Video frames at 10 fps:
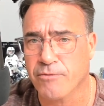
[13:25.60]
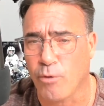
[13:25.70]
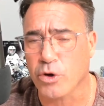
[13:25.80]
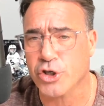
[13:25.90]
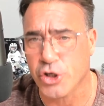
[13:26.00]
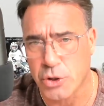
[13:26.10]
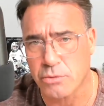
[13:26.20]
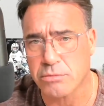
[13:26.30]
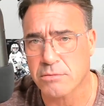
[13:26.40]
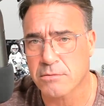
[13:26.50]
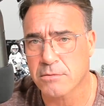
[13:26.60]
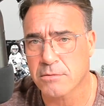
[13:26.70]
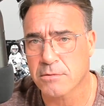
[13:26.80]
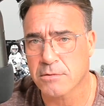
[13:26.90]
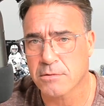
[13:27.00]
Force you
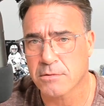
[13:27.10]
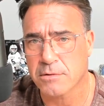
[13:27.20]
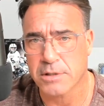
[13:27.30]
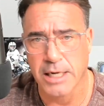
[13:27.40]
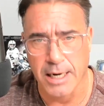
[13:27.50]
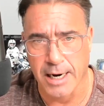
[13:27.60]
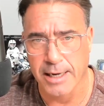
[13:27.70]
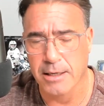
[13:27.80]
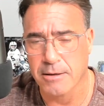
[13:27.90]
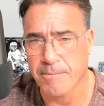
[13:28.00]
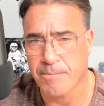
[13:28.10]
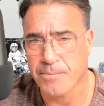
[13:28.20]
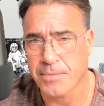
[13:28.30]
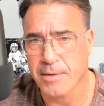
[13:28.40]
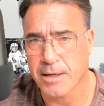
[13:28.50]
and I
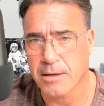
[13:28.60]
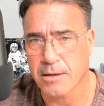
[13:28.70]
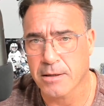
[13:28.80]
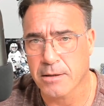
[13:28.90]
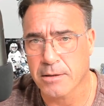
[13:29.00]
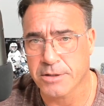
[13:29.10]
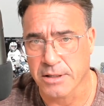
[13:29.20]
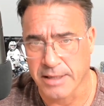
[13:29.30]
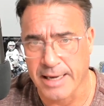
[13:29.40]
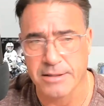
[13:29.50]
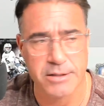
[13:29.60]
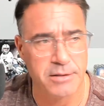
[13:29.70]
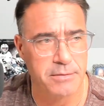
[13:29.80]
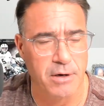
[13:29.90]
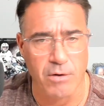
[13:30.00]
to
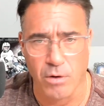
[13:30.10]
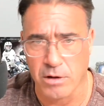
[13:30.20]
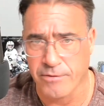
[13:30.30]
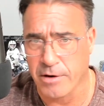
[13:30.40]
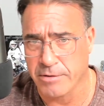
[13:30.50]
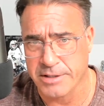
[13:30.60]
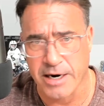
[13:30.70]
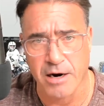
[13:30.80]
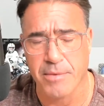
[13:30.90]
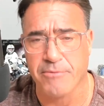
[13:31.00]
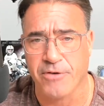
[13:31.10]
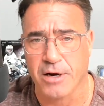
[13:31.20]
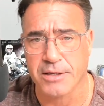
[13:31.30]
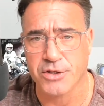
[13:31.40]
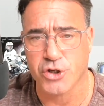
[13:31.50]
lend all of our retirement
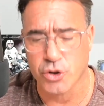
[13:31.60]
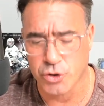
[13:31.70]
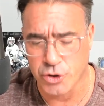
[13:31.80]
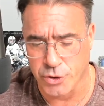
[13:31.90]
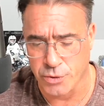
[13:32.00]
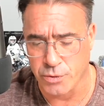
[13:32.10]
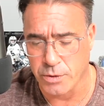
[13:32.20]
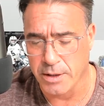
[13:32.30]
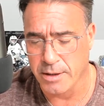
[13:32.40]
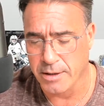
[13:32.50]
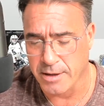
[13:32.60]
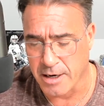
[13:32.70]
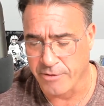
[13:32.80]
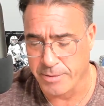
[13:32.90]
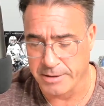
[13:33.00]
funds to the
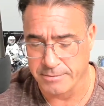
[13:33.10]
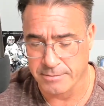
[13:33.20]
government.